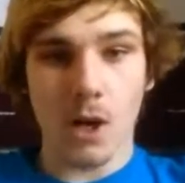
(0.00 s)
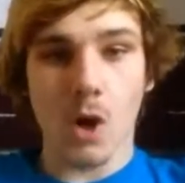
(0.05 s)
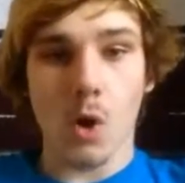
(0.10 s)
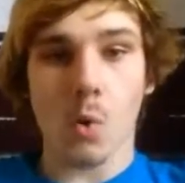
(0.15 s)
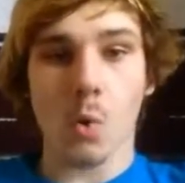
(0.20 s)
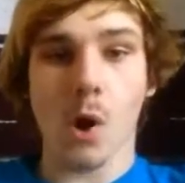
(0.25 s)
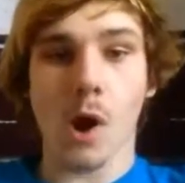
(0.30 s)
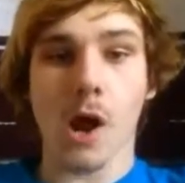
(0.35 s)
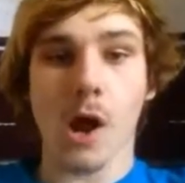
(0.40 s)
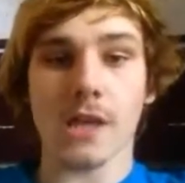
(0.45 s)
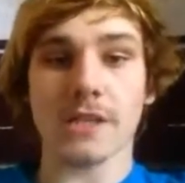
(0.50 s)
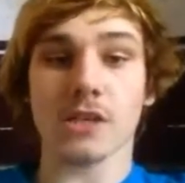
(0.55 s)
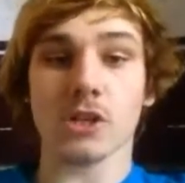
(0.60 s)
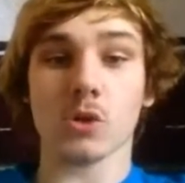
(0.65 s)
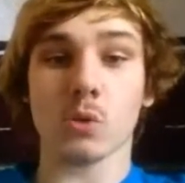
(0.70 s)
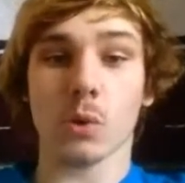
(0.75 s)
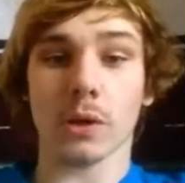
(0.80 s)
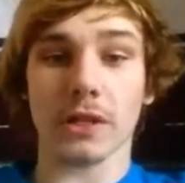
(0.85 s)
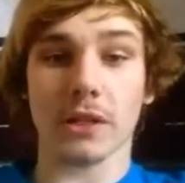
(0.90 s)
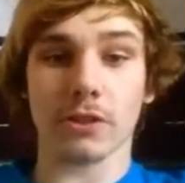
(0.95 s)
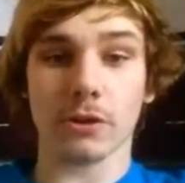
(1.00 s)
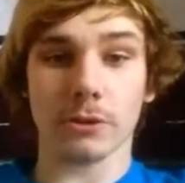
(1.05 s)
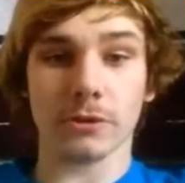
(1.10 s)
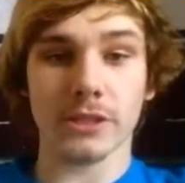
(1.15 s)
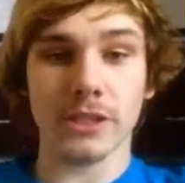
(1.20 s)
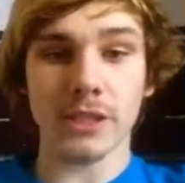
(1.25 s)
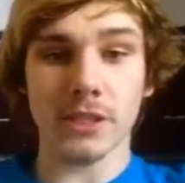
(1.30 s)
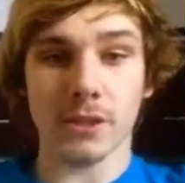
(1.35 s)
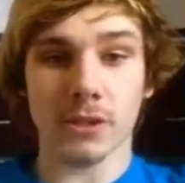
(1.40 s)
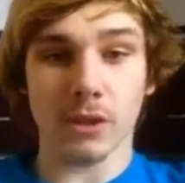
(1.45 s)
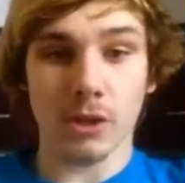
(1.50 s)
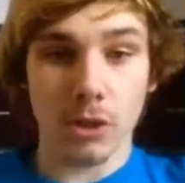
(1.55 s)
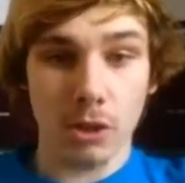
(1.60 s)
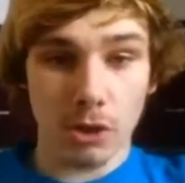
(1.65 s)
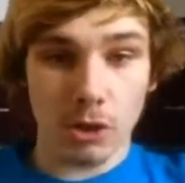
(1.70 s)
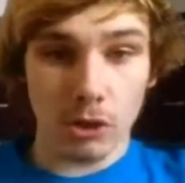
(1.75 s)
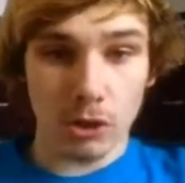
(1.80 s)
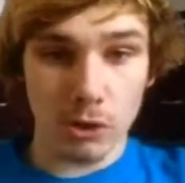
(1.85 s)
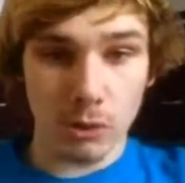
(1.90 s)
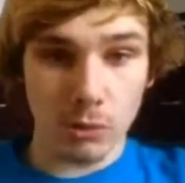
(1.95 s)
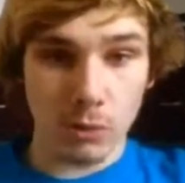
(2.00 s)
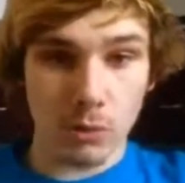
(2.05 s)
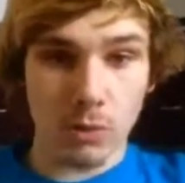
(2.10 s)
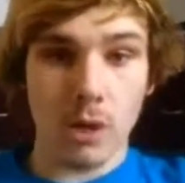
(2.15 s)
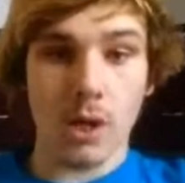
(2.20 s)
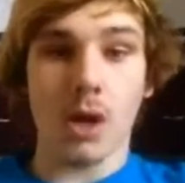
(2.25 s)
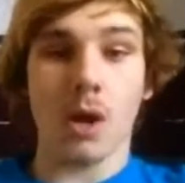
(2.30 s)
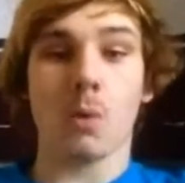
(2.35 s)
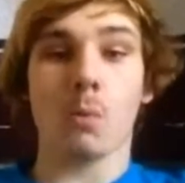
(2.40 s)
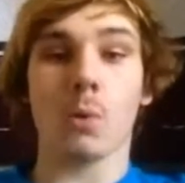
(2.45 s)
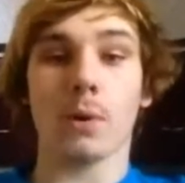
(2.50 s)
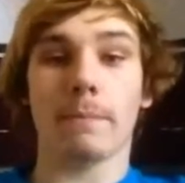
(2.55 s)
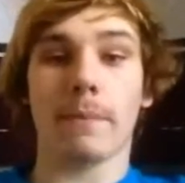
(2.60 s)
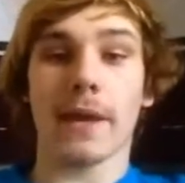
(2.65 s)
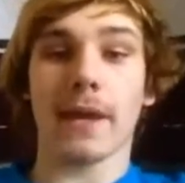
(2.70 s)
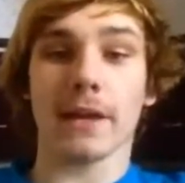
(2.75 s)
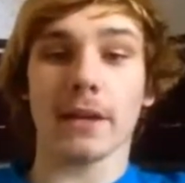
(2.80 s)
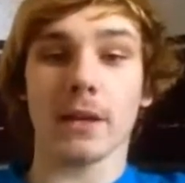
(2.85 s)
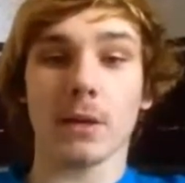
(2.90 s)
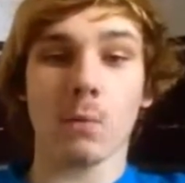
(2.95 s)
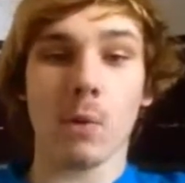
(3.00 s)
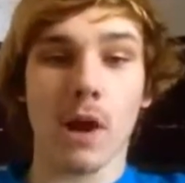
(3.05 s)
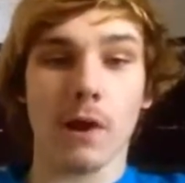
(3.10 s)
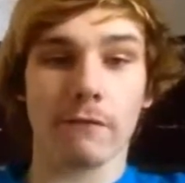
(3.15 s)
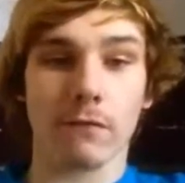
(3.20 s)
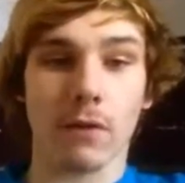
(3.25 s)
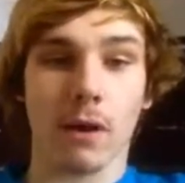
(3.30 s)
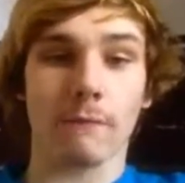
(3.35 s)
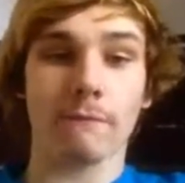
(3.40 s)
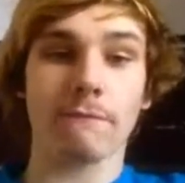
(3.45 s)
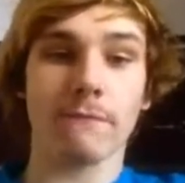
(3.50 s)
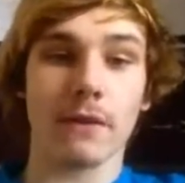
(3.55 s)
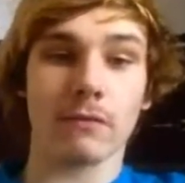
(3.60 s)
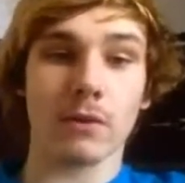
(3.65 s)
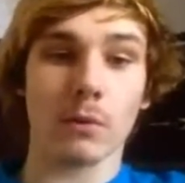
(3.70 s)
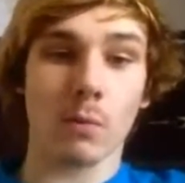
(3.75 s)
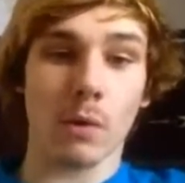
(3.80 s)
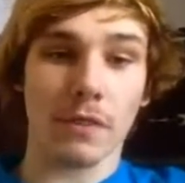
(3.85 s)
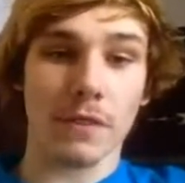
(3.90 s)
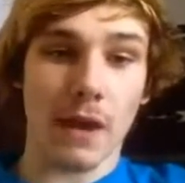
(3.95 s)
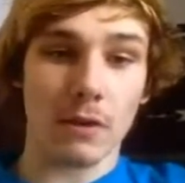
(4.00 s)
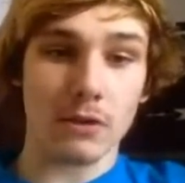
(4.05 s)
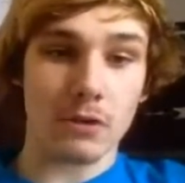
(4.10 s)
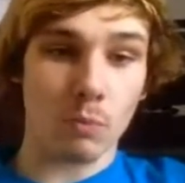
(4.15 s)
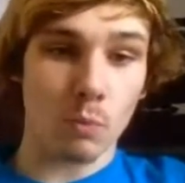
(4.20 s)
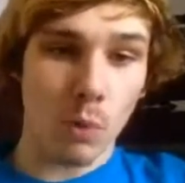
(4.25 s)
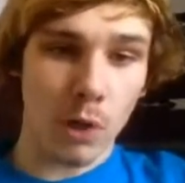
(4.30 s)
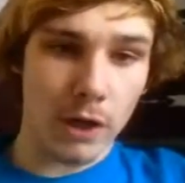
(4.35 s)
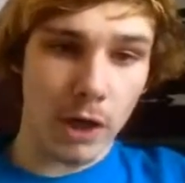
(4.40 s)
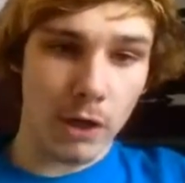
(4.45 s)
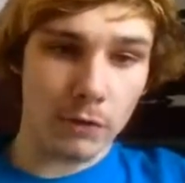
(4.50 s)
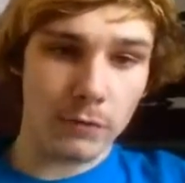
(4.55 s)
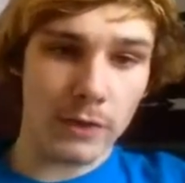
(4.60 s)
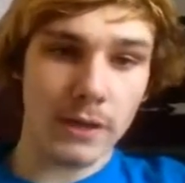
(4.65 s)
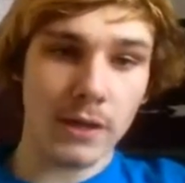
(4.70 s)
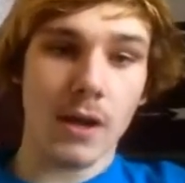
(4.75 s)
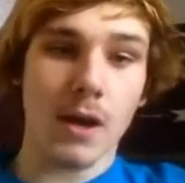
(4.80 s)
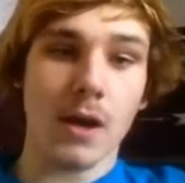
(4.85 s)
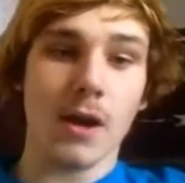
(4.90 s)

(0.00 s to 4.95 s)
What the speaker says: Whereas in 2013, you would pay anywhere from $51,100